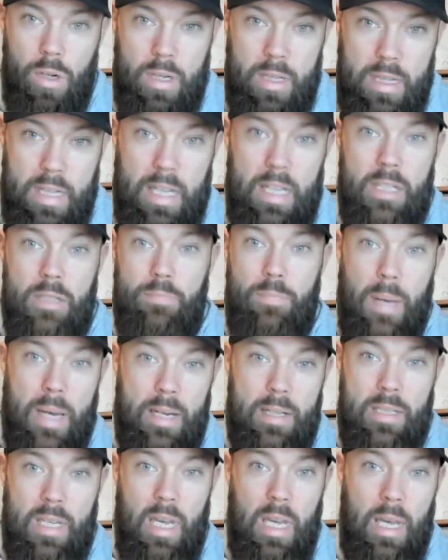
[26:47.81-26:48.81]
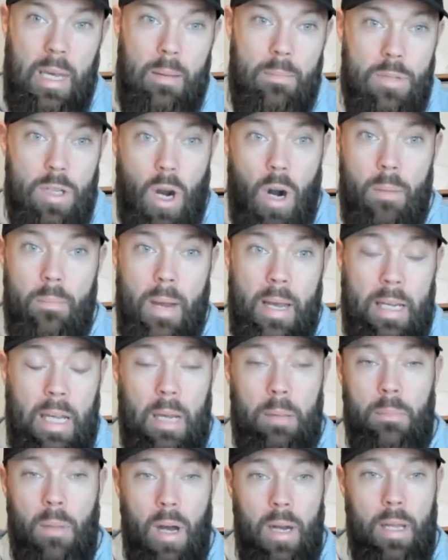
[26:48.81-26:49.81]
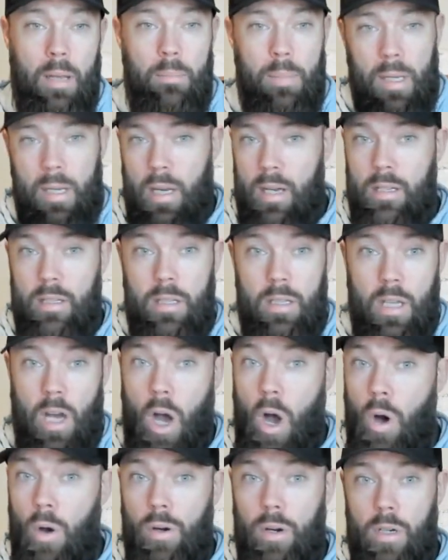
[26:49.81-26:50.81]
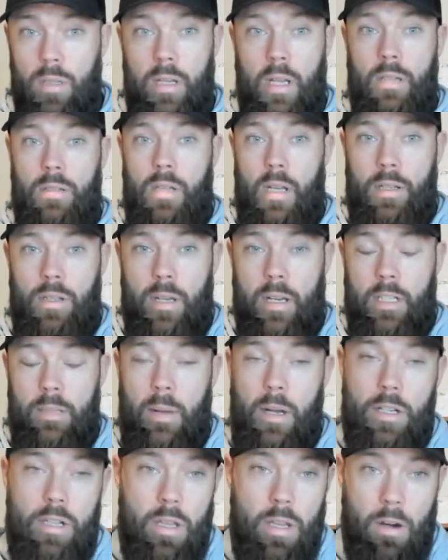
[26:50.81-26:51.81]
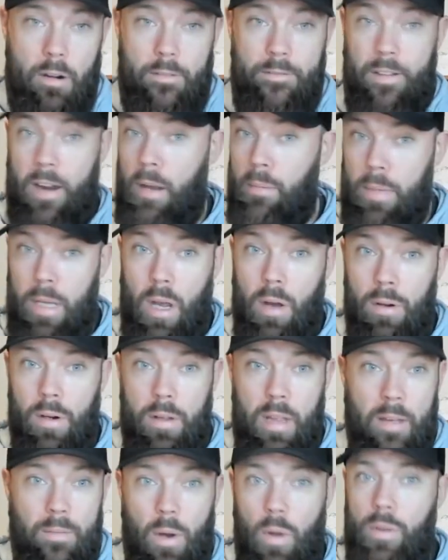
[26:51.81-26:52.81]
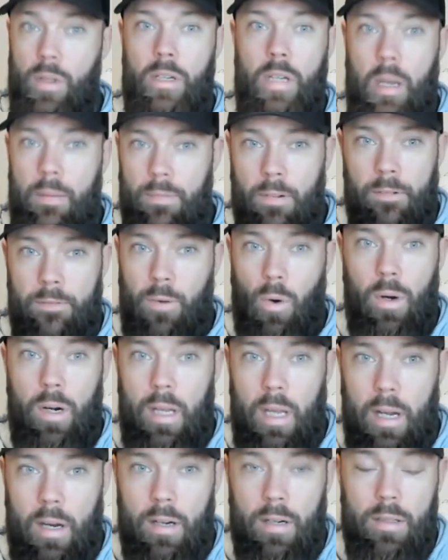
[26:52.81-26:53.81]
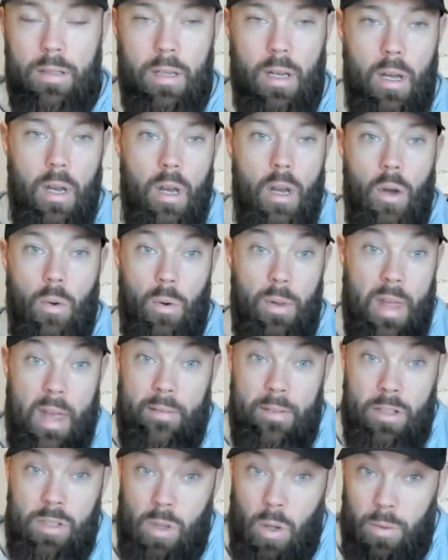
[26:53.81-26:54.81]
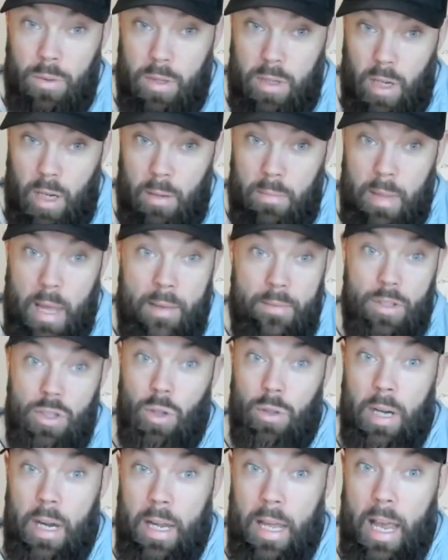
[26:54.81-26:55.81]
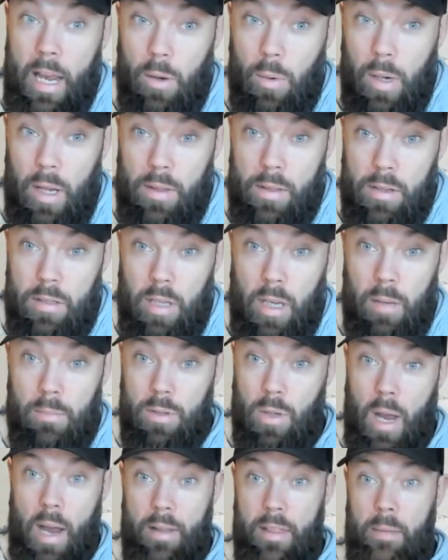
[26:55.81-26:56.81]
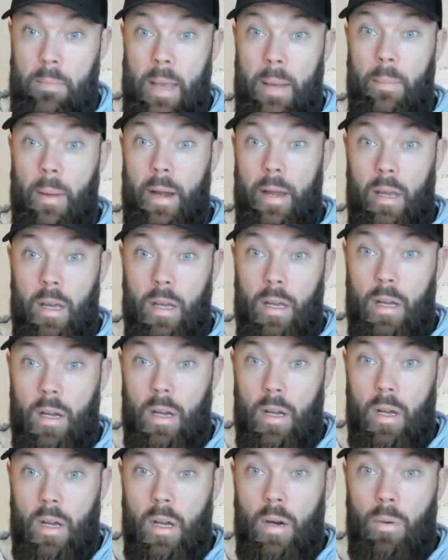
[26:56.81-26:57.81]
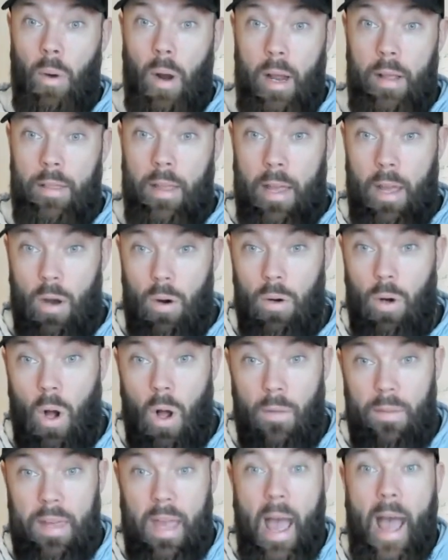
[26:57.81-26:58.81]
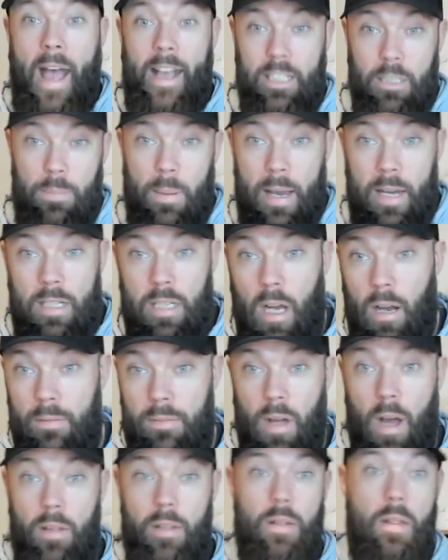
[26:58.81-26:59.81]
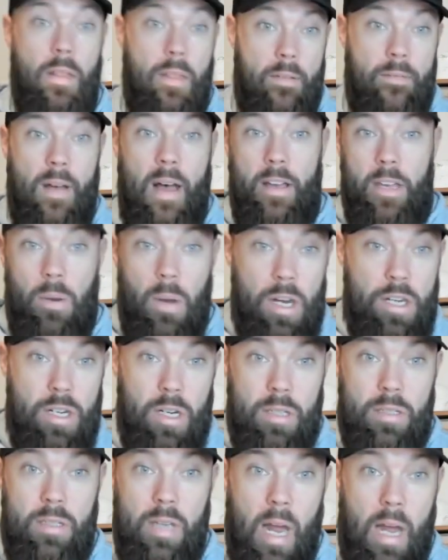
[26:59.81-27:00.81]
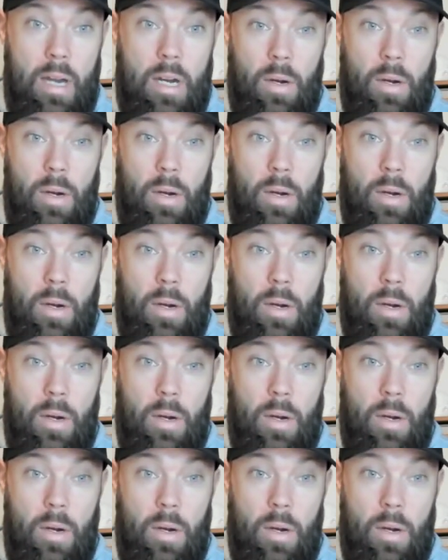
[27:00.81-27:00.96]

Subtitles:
these big teams are making money, because the owners, as you guys mentioned, they're a family owner. They've owned the team for 40 years. Well, they haven't sold the team. They haven't sold any equity in the team. So how do they make money, right? They own all the aspects of, other than the valuation stock